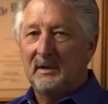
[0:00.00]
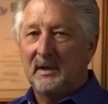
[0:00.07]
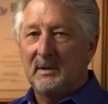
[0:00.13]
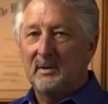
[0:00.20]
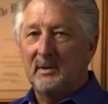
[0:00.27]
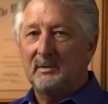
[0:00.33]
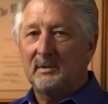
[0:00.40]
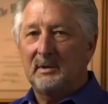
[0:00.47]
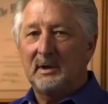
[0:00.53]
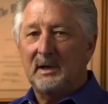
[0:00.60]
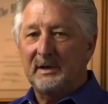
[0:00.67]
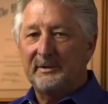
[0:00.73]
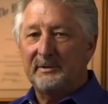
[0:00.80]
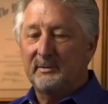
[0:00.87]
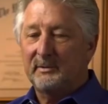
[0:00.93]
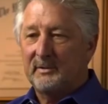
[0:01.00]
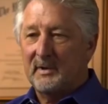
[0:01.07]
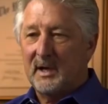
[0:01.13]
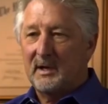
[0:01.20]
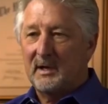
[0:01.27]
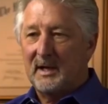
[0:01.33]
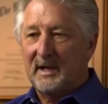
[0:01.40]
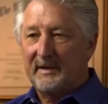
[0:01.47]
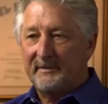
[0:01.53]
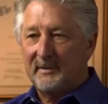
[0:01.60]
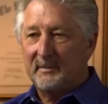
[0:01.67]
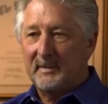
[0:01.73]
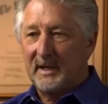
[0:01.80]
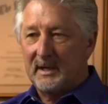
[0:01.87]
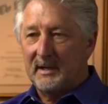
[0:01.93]
they would have realized it was not a
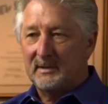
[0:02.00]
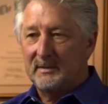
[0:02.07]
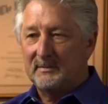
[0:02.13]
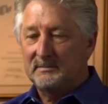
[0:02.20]
laughing matter.